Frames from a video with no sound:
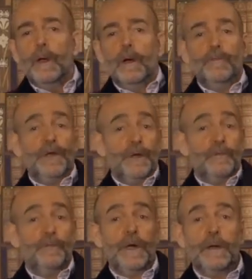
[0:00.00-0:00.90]
of a
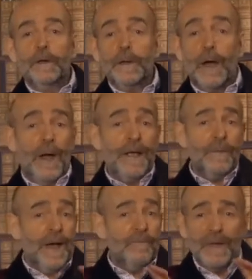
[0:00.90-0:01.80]
dear friend. Now,
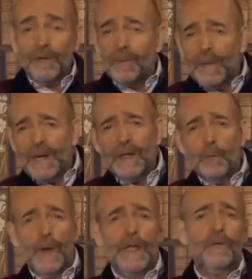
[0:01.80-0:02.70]
I've been to many
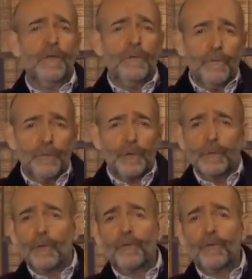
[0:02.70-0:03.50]
wakes and funeral